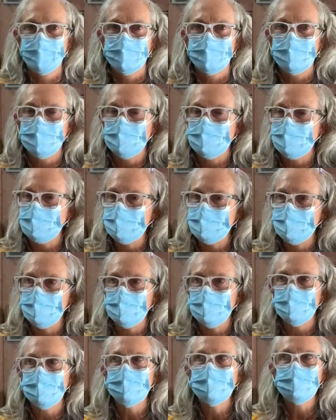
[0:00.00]
But
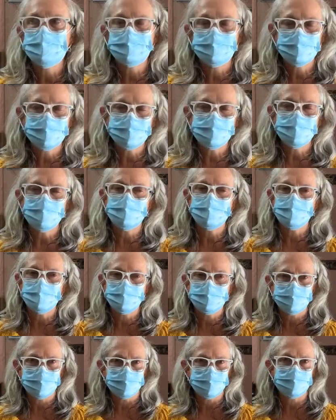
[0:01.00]
it does have a
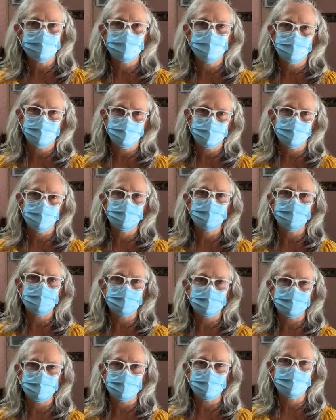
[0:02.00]
certain character
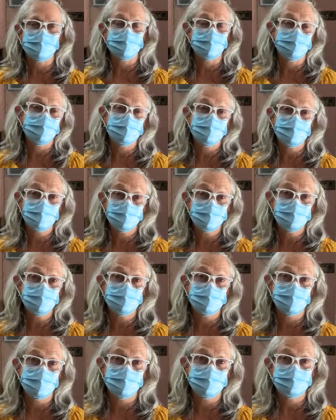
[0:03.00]
about it that certain people
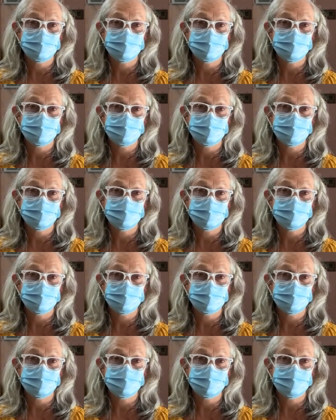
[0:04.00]
appreciate.